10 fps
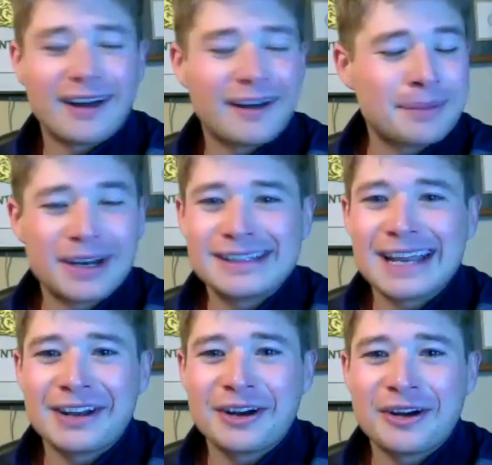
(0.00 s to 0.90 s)

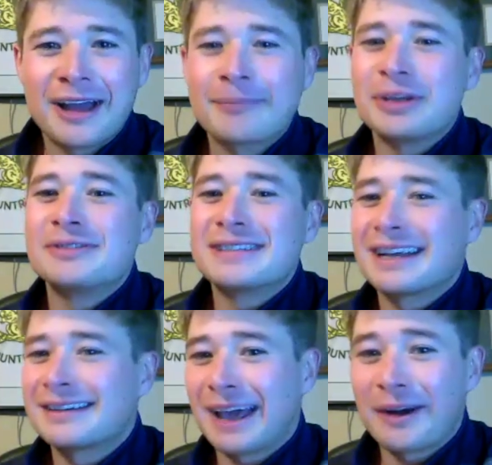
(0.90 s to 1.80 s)
intended or not. But you
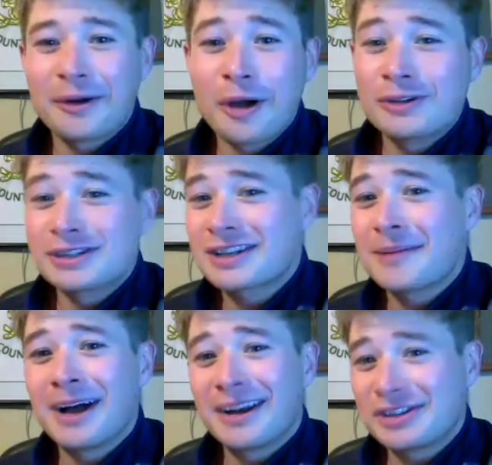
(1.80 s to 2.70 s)
said, I don't know, just come
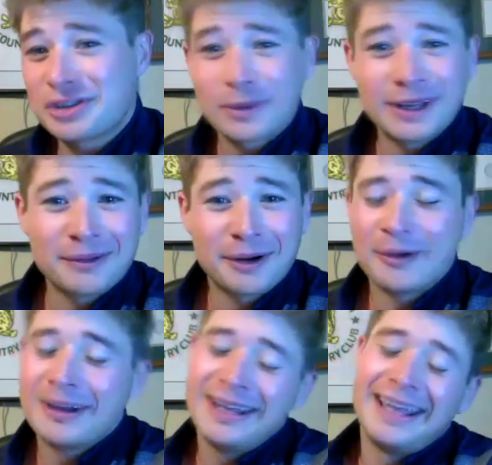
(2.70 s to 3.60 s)
on and swing through.
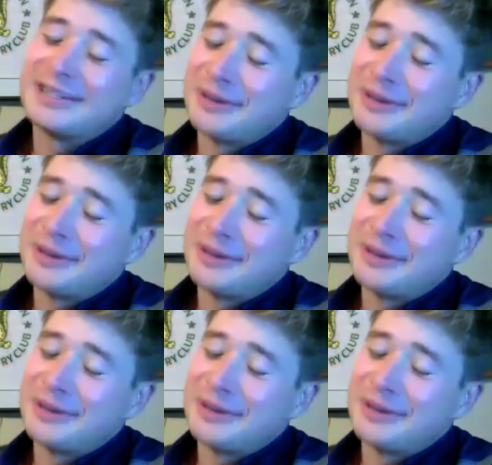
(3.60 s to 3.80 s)
So